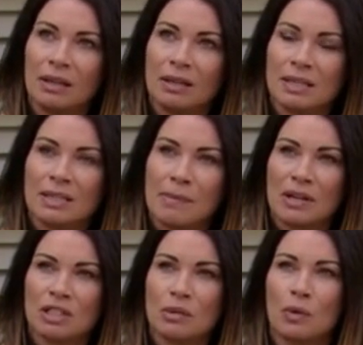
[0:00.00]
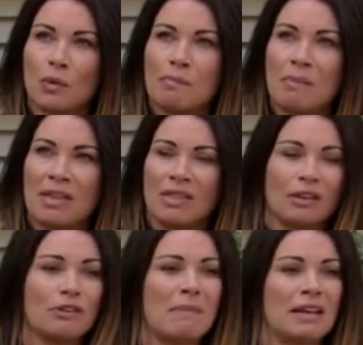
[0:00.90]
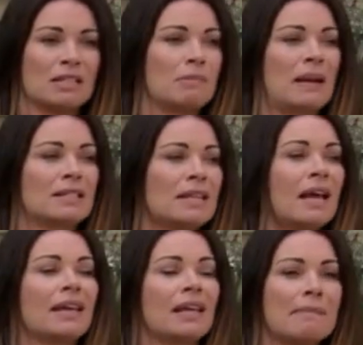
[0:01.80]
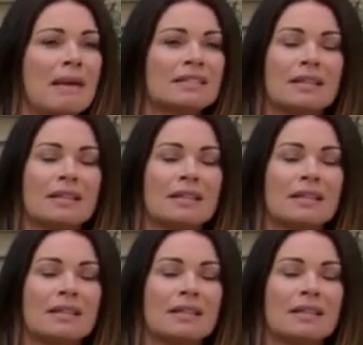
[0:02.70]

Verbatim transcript: You didn't tell me because you didn't want to admit that you've made a spectacular mess of